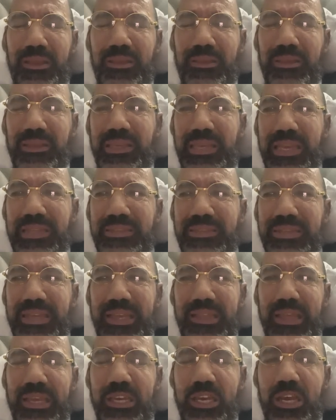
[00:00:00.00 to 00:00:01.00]
he had to
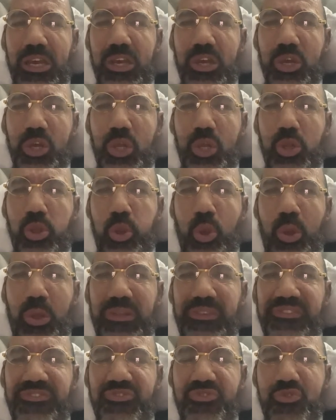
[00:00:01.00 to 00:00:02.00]
take like a
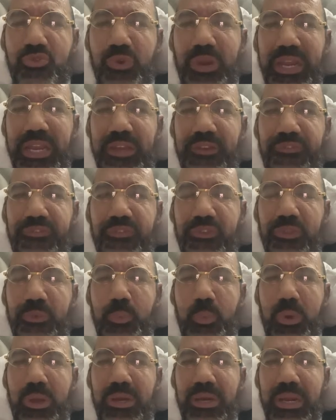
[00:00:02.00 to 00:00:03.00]
cloth string for the
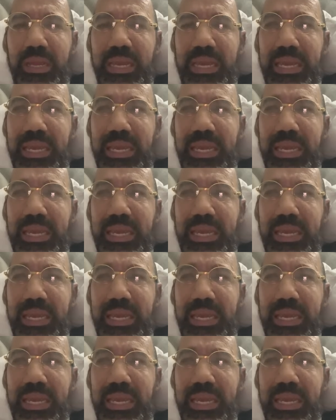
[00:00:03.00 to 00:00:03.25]
one